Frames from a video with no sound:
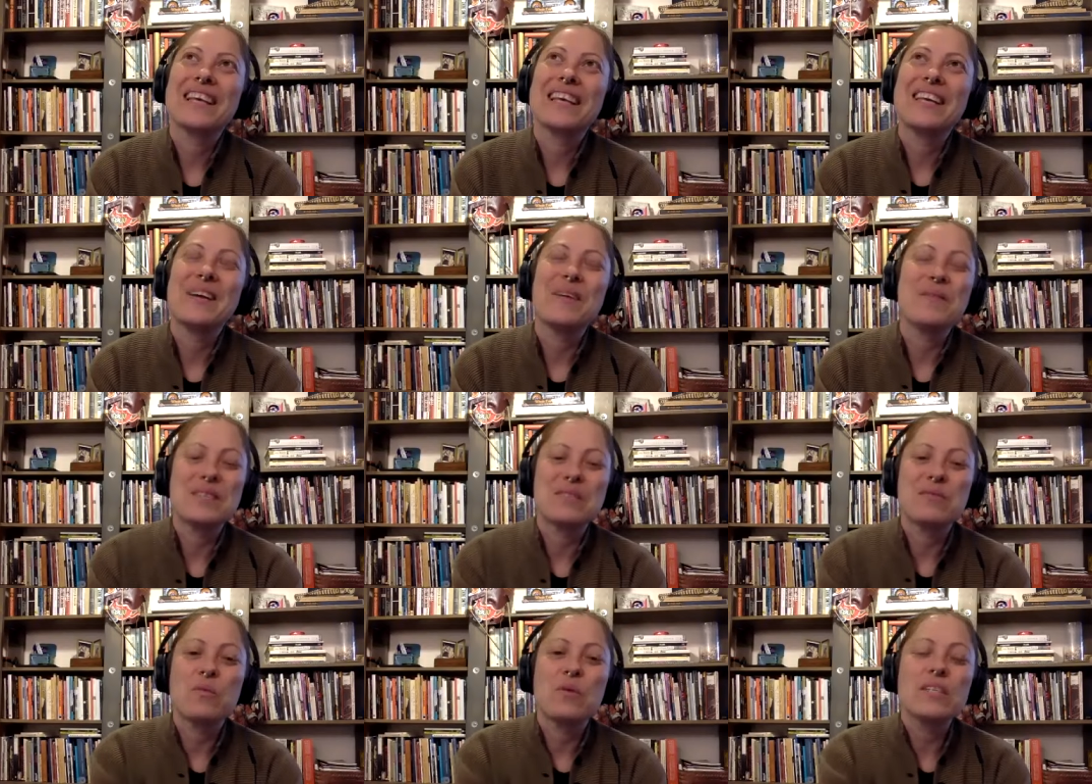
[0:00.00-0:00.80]
you know
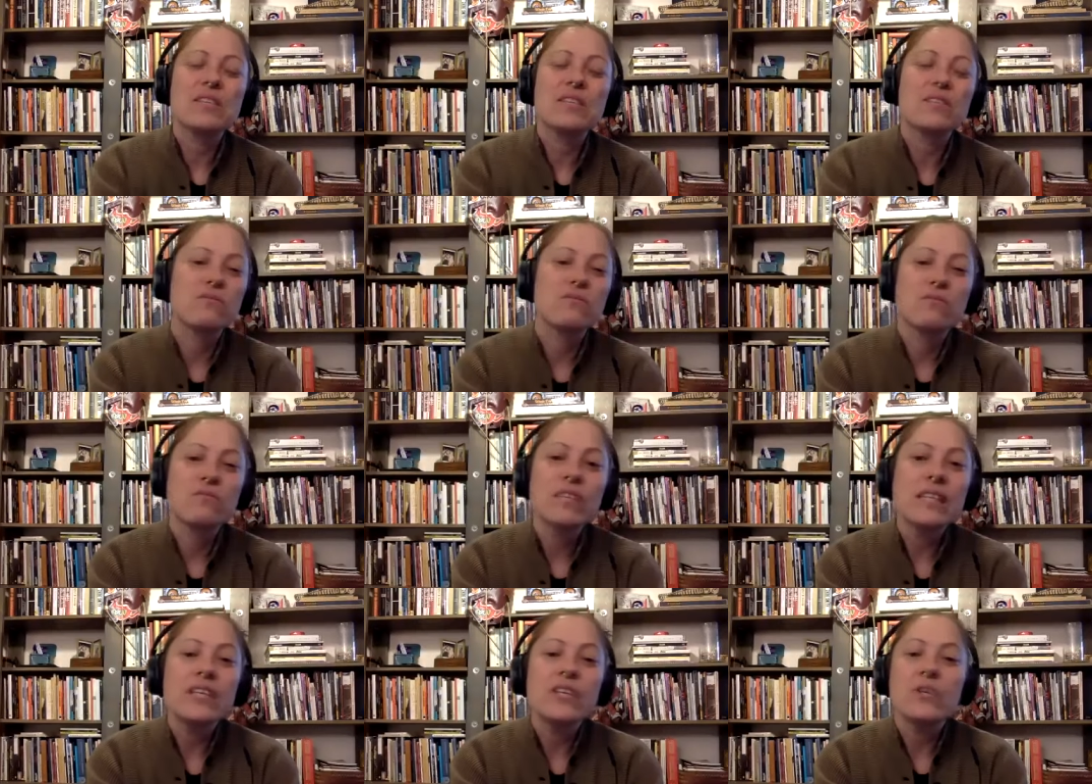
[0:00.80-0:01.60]
was was a
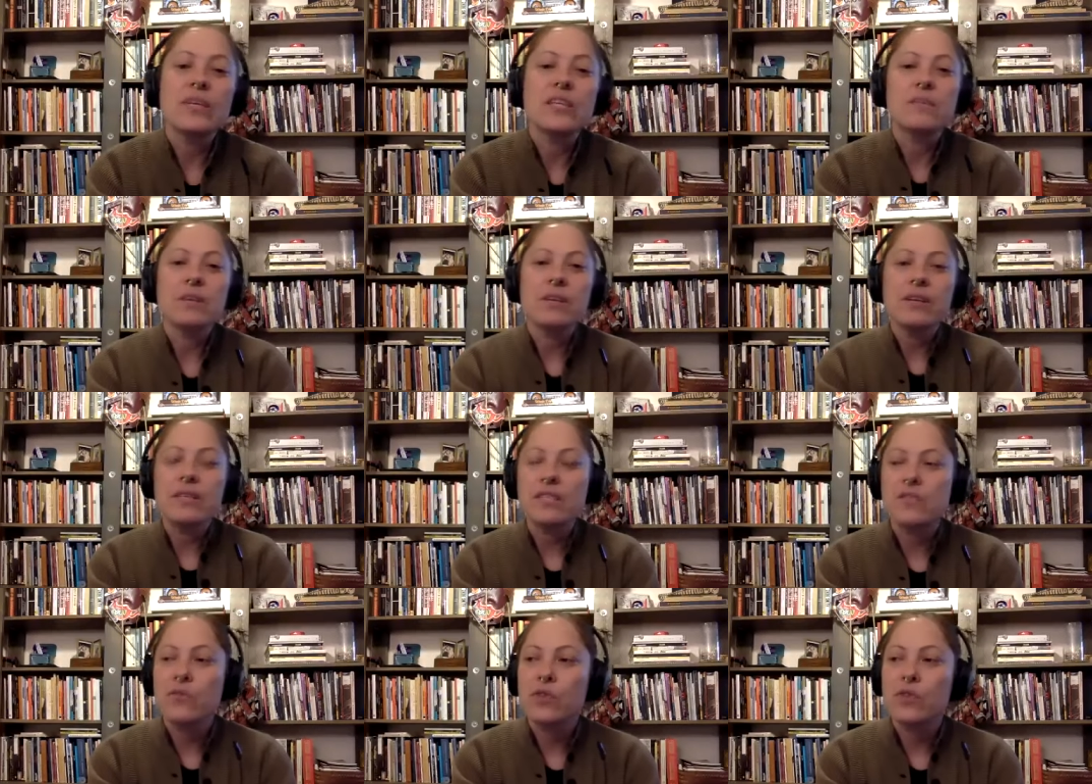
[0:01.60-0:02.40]
really new
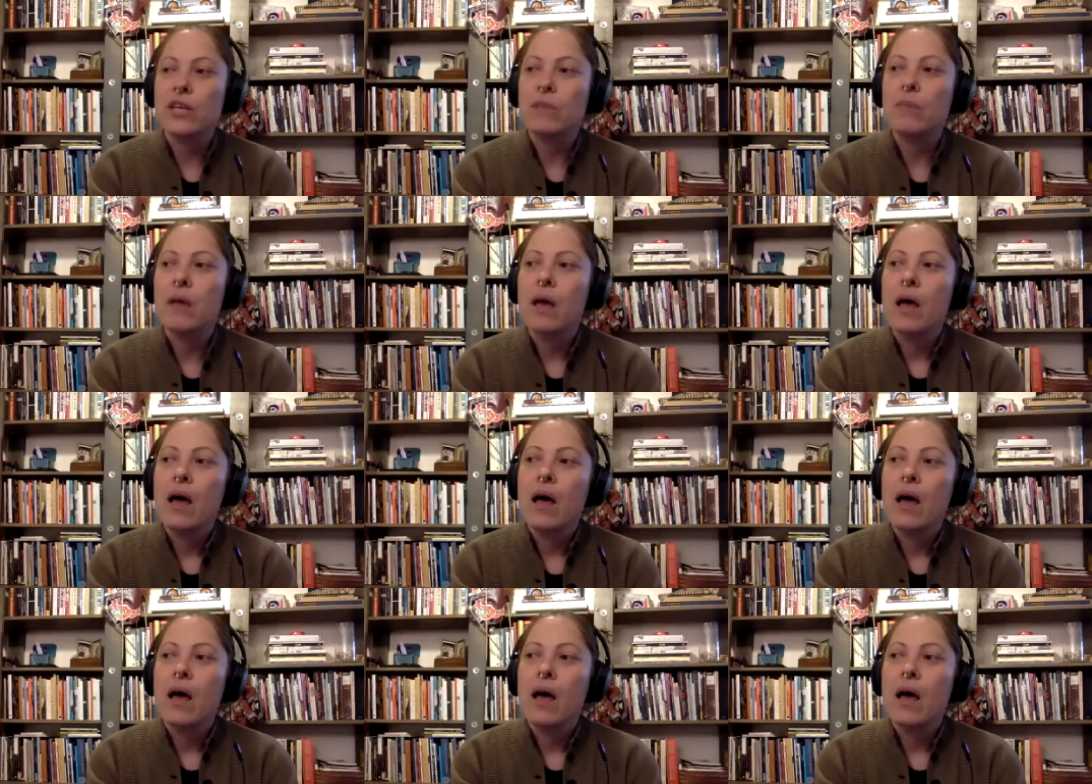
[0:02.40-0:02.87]
experience for them